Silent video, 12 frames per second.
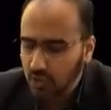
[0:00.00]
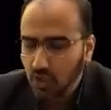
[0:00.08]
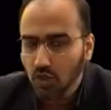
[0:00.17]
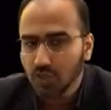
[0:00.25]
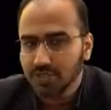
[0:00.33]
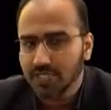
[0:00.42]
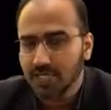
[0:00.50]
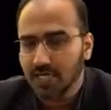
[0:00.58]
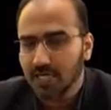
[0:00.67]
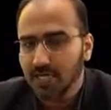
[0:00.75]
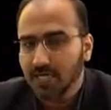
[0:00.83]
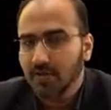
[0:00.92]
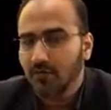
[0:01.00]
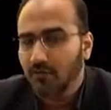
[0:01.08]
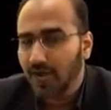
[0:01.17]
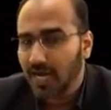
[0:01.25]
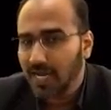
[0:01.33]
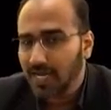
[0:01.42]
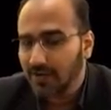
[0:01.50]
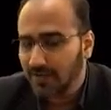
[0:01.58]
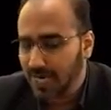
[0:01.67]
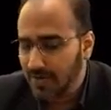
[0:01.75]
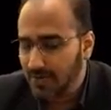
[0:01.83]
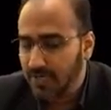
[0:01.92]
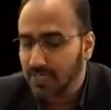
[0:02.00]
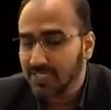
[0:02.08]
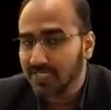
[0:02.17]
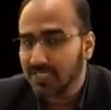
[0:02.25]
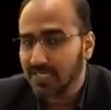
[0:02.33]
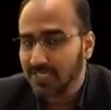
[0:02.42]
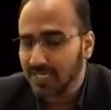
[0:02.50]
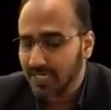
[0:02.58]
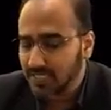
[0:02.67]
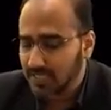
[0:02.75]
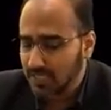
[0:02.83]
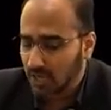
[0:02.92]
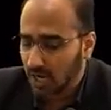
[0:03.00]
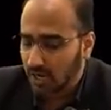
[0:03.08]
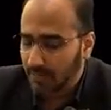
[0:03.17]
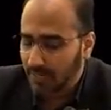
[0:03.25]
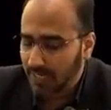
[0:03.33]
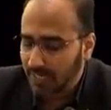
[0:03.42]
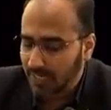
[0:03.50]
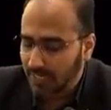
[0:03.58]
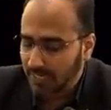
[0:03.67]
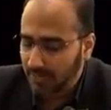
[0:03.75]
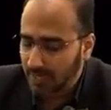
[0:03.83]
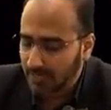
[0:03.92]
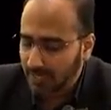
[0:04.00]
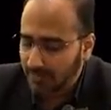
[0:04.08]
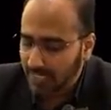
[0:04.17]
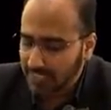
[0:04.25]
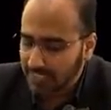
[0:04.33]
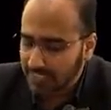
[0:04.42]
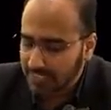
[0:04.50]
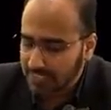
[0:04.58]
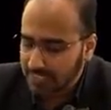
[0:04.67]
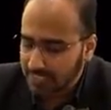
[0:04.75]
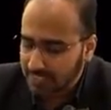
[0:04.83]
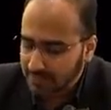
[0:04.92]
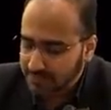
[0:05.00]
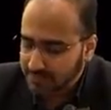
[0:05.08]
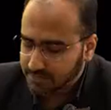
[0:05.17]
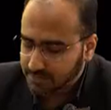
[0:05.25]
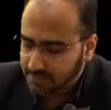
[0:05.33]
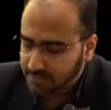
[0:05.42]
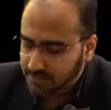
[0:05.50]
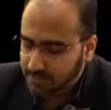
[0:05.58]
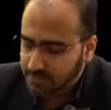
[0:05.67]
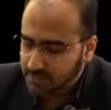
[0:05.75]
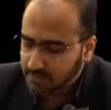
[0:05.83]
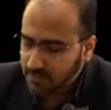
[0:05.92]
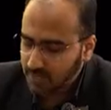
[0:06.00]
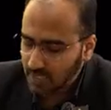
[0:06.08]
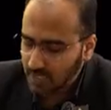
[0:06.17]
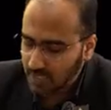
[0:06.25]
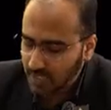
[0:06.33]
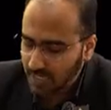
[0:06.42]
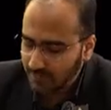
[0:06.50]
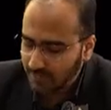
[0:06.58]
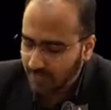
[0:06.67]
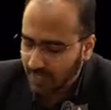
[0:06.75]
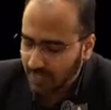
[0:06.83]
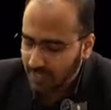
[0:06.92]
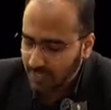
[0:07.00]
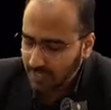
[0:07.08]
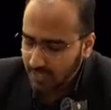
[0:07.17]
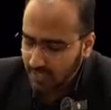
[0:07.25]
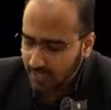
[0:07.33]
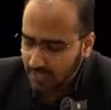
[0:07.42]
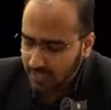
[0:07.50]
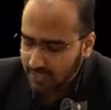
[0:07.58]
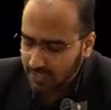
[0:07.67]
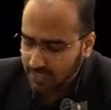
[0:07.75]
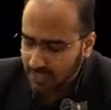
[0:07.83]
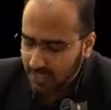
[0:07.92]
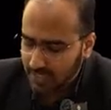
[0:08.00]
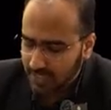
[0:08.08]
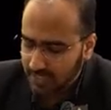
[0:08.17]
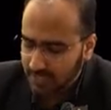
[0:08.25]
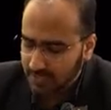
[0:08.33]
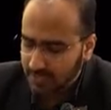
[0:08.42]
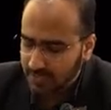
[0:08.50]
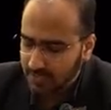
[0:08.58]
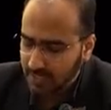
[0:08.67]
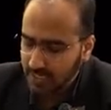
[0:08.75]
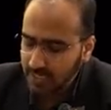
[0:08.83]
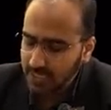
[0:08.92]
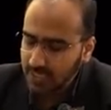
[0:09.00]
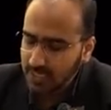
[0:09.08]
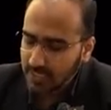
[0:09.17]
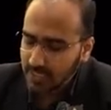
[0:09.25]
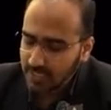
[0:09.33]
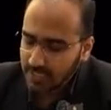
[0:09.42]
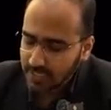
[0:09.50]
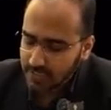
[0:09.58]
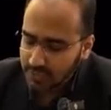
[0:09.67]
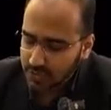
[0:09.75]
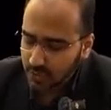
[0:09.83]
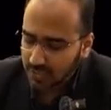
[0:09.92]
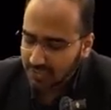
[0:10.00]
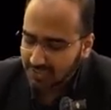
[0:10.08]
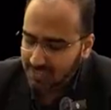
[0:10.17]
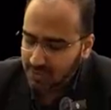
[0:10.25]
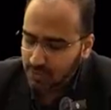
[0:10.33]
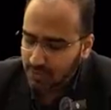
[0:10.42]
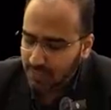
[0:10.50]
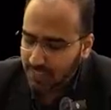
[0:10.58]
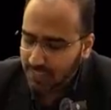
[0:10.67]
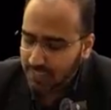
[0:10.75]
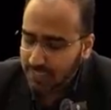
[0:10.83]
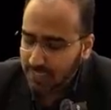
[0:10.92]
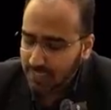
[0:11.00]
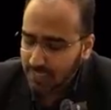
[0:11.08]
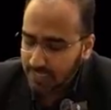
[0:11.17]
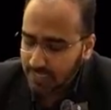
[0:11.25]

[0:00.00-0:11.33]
No, sir. Why? Why? Because the surgeon is operating. Remember, imagine this is the left lung and this is the right lung. Okay. So, just look over here.